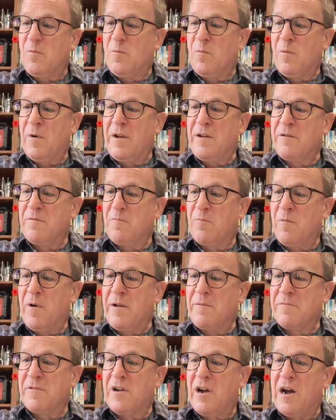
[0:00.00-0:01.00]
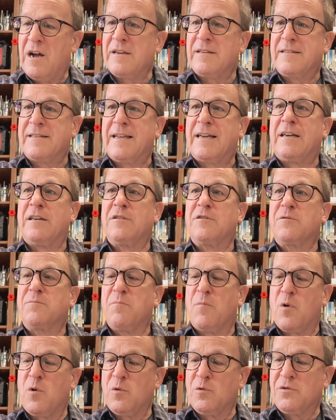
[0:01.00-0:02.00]
When God tells
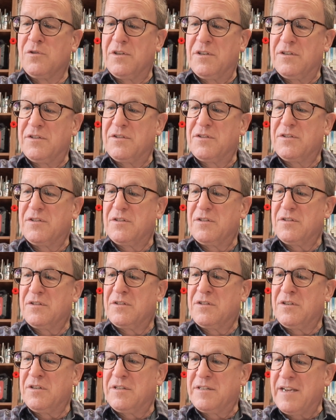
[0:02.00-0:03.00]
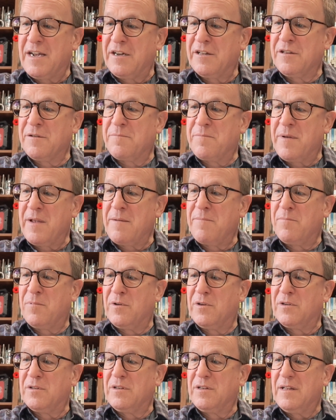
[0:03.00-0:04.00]
Moses to tell the
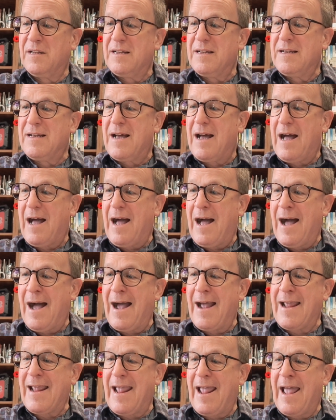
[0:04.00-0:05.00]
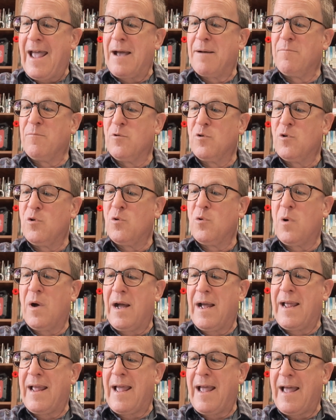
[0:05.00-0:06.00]
people, I am who
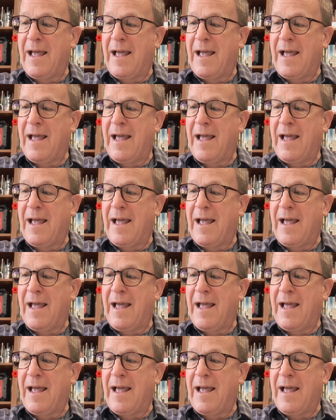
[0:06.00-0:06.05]
I